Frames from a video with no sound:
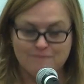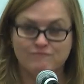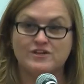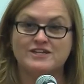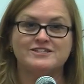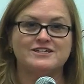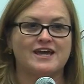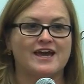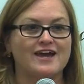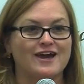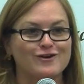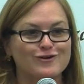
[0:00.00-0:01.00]

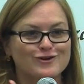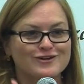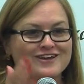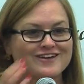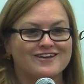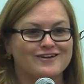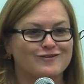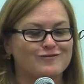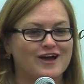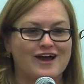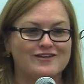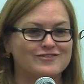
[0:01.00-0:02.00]
VTA,
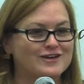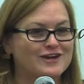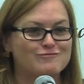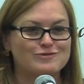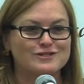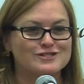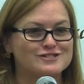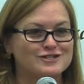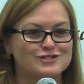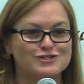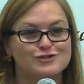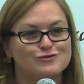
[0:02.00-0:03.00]
I think I've been
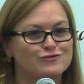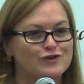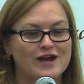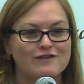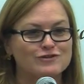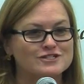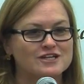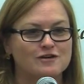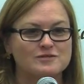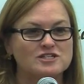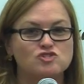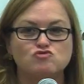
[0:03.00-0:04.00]
listening to you forever tell
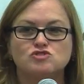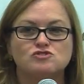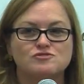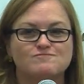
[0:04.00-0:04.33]
me, you go